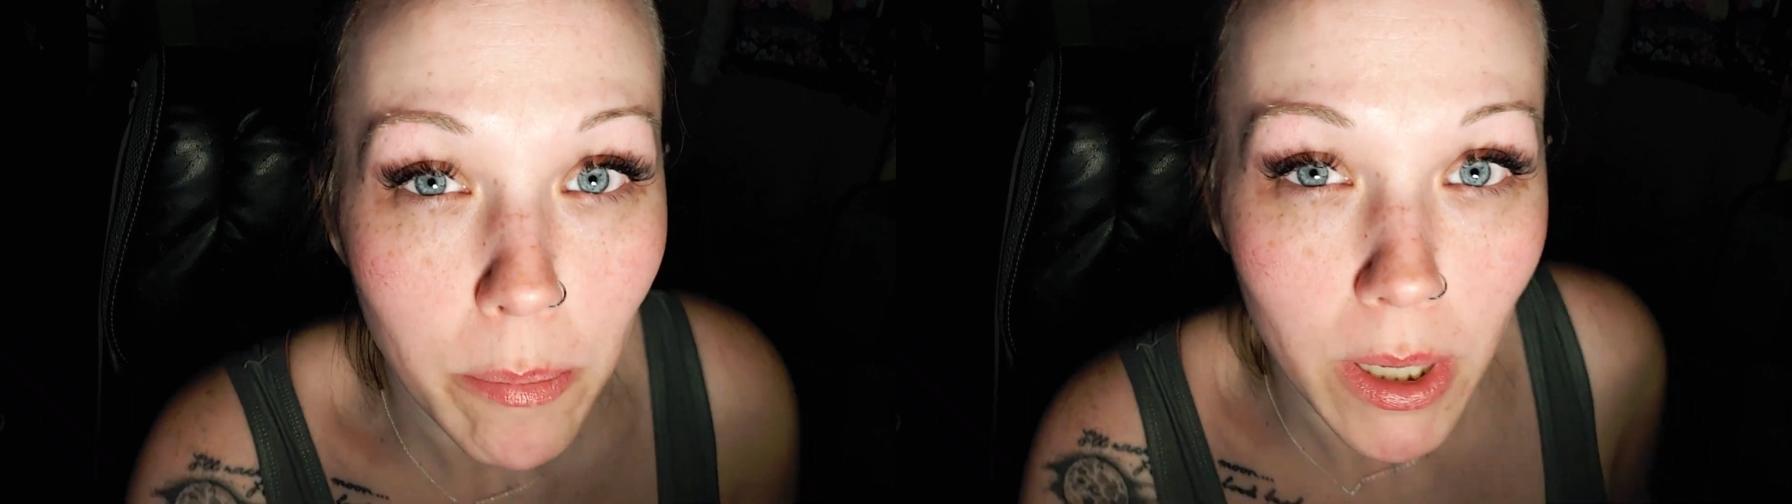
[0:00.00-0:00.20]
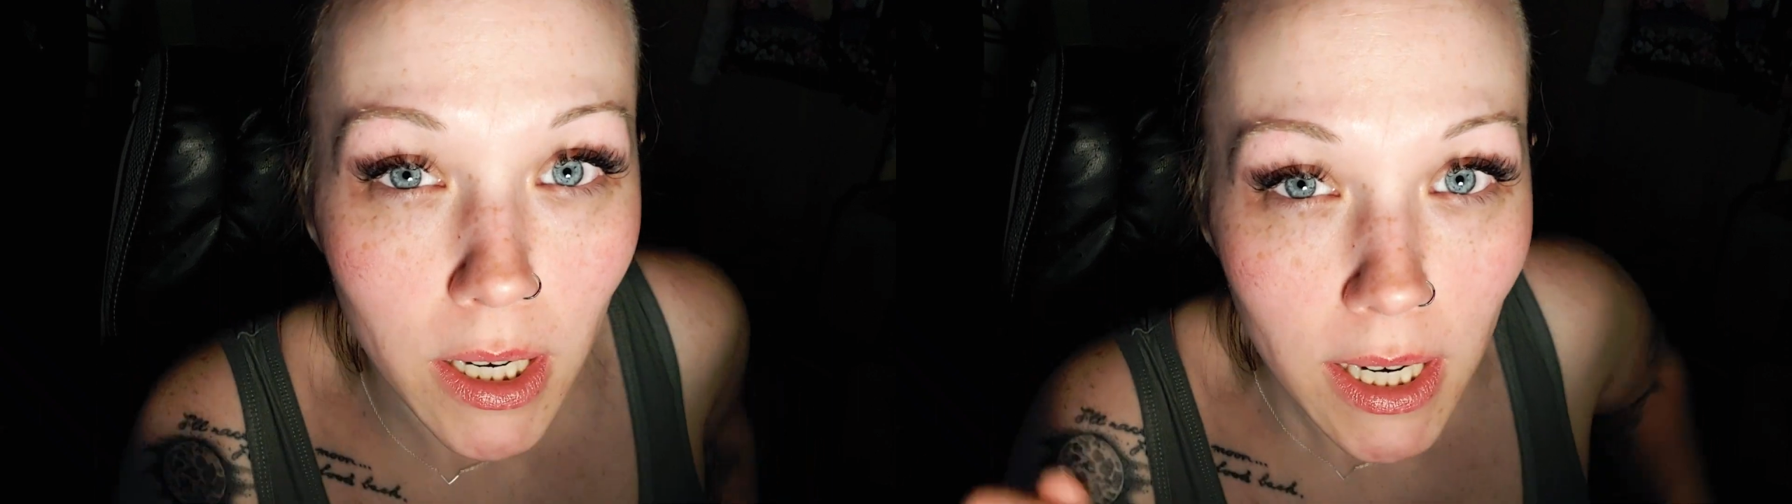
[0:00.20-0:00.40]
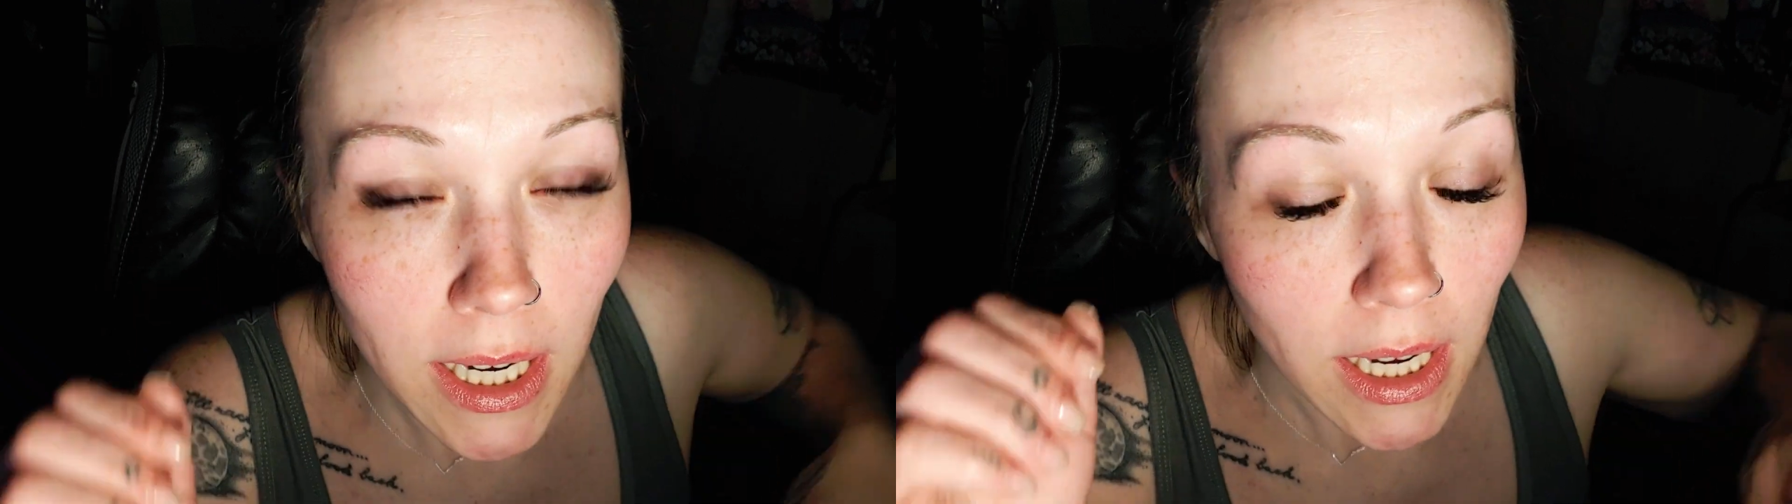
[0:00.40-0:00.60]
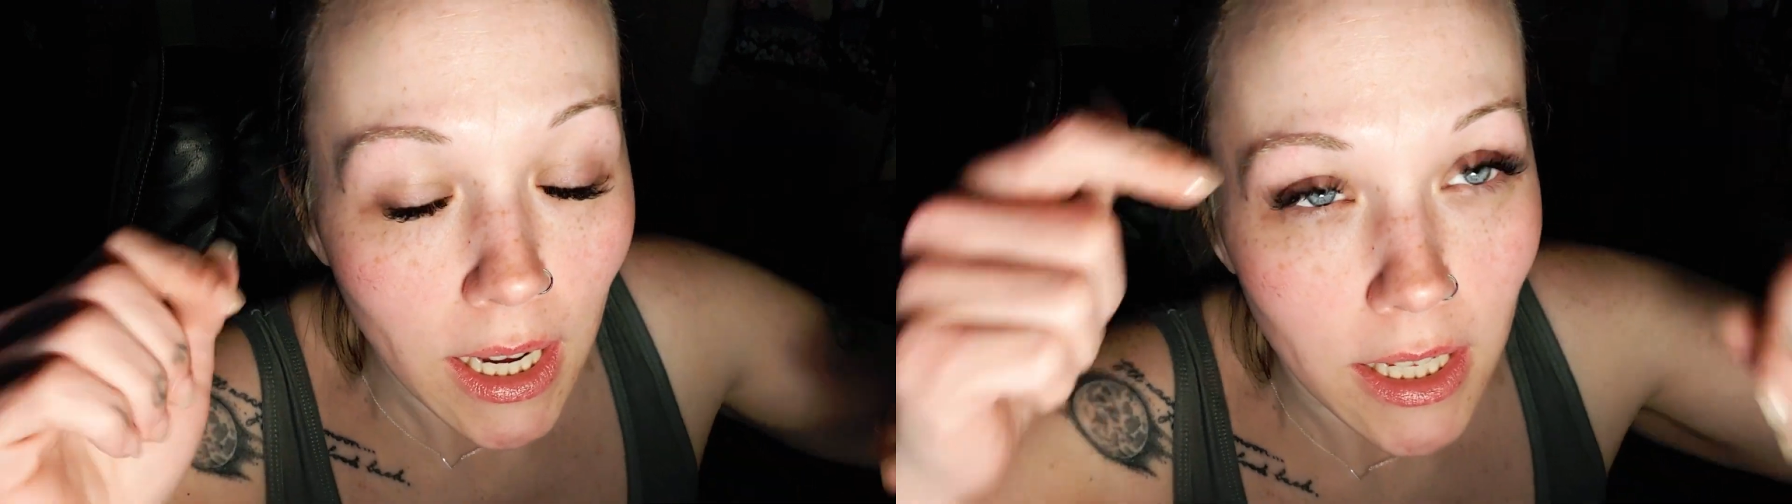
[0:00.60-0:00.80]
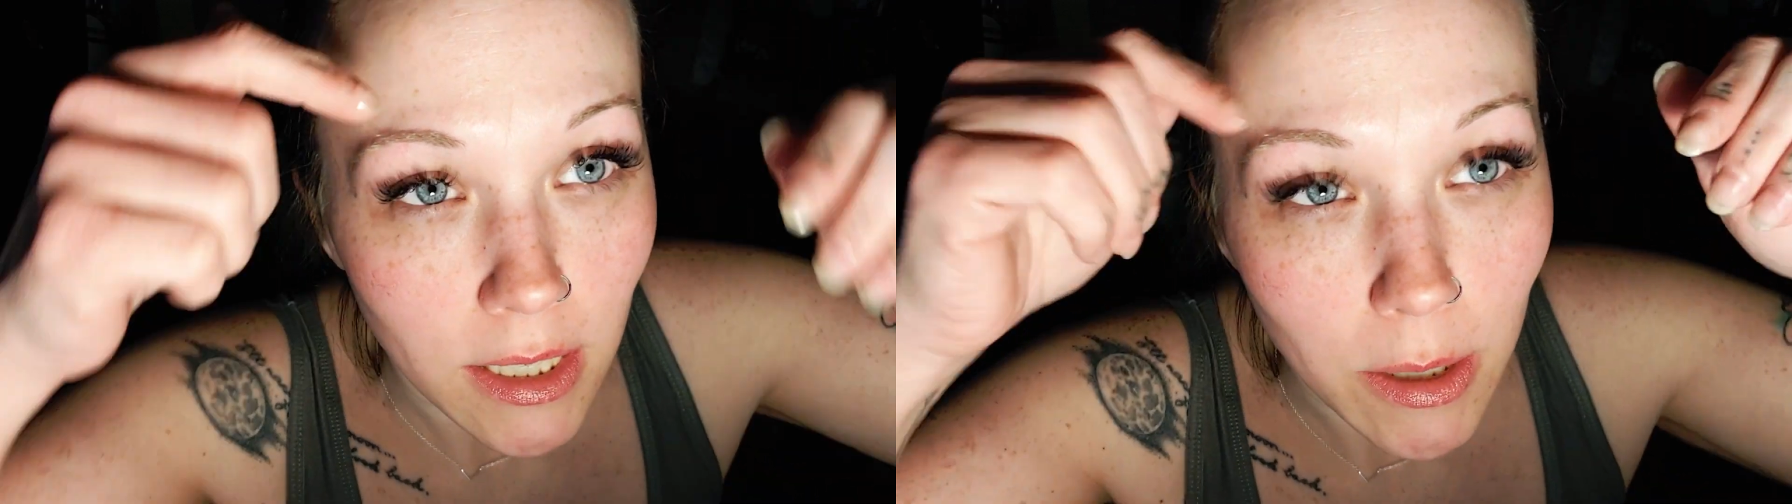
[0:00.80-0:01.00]
But
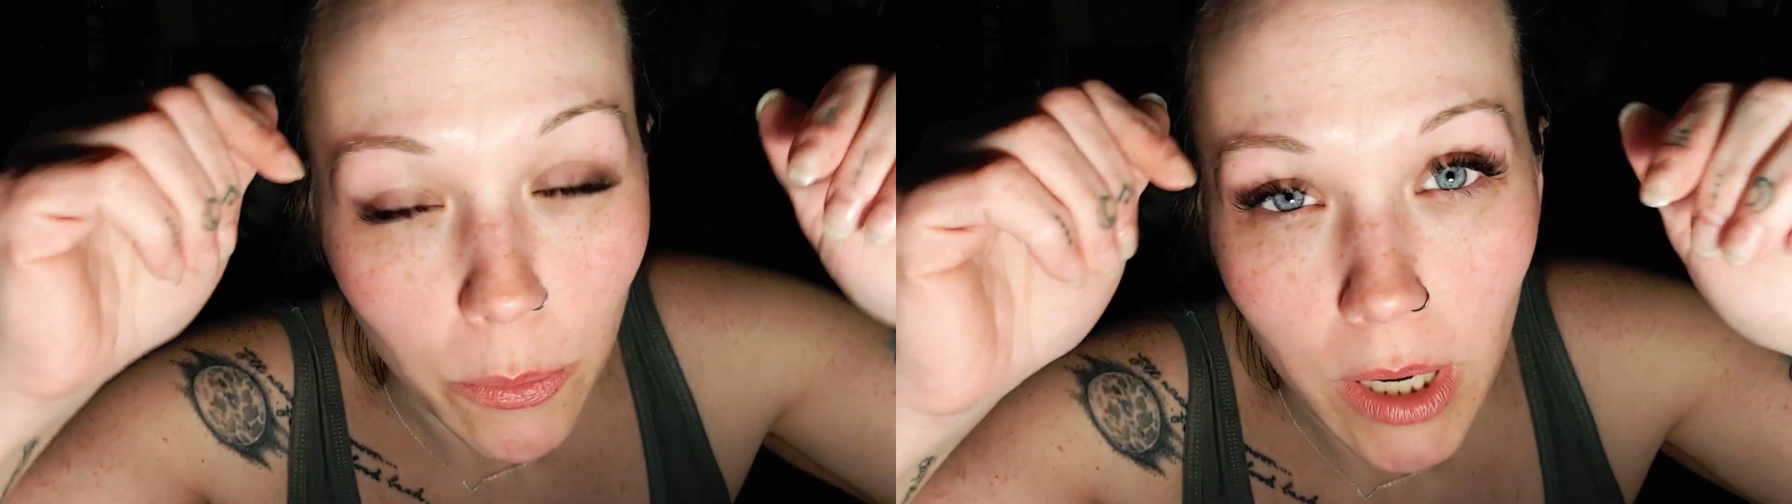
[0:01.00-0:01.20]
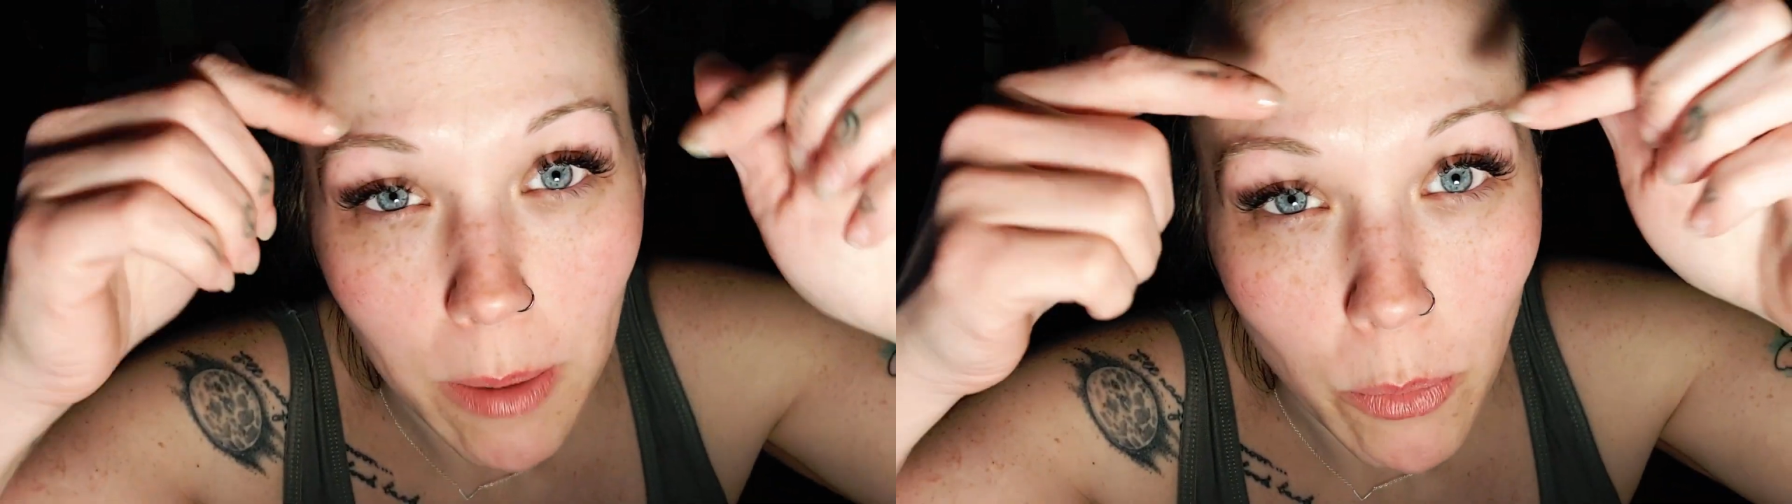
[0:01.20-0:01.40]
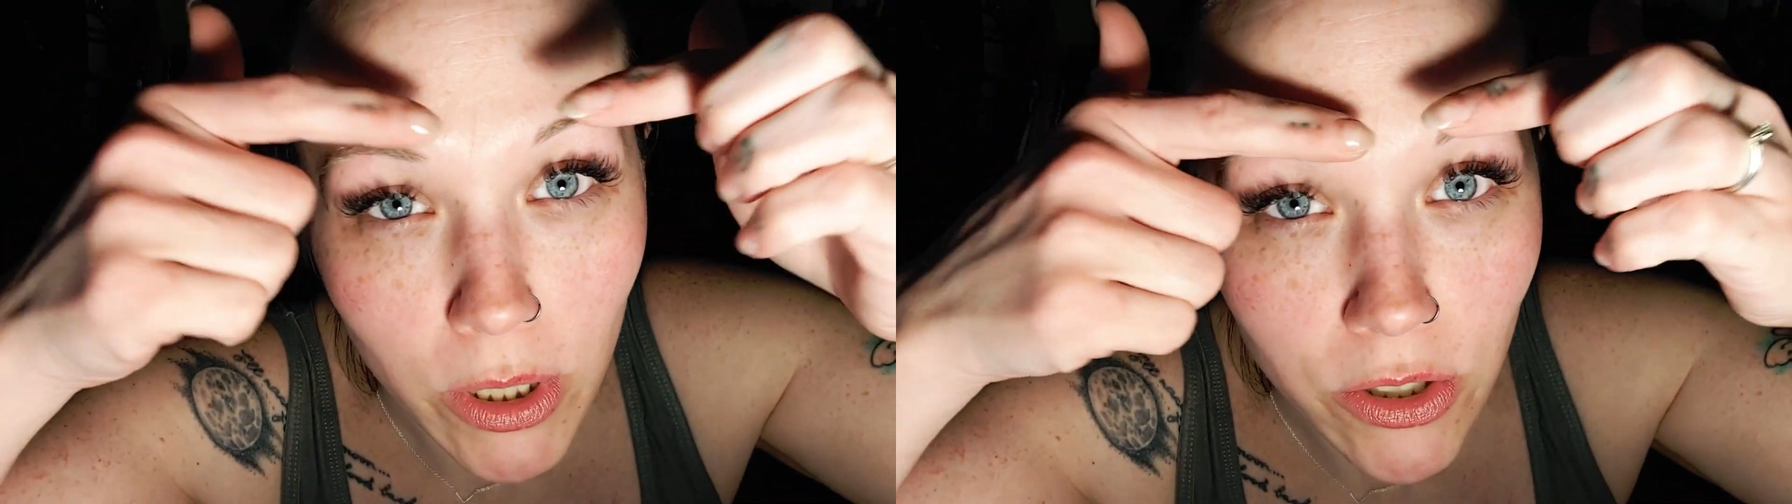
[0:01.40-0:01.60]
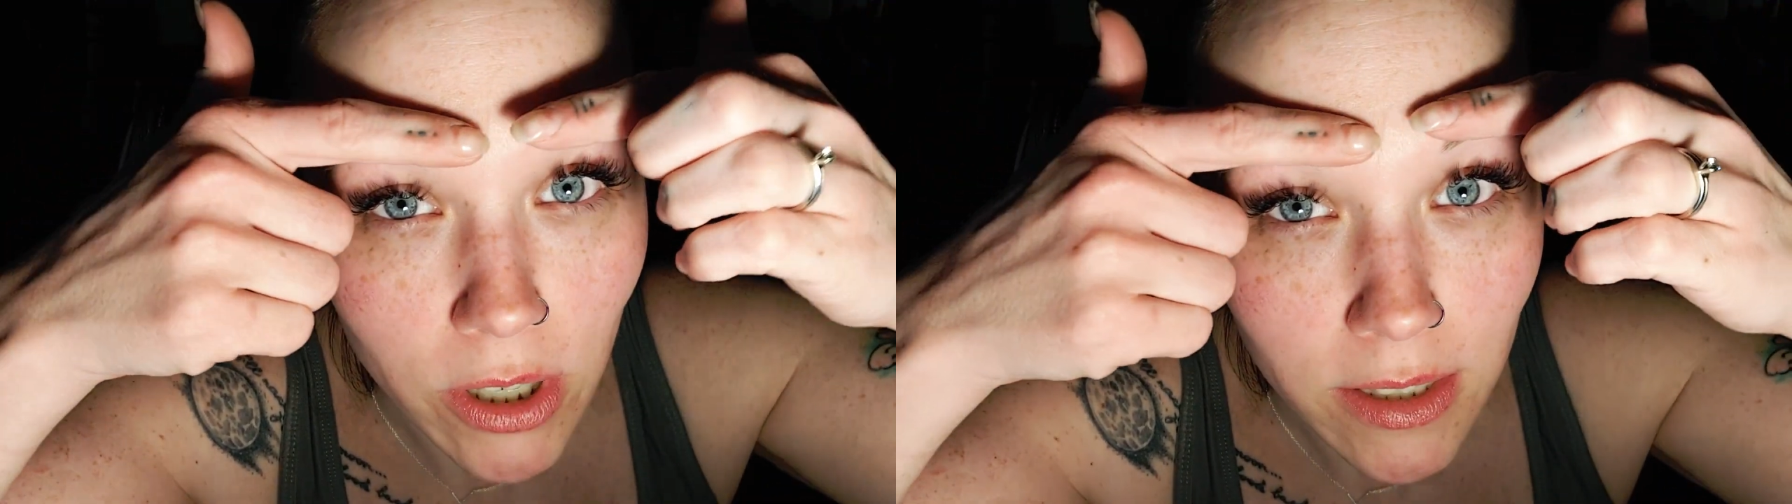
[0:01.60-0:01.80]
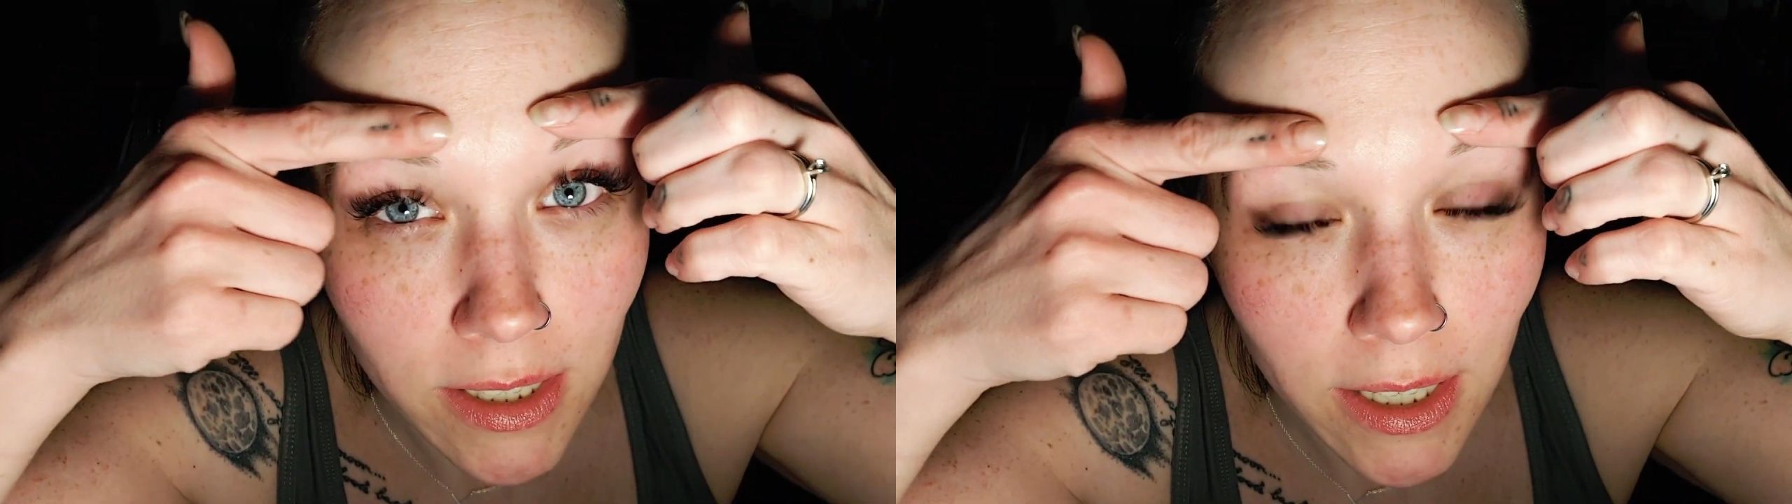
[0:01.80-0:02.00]
when I moisturize it,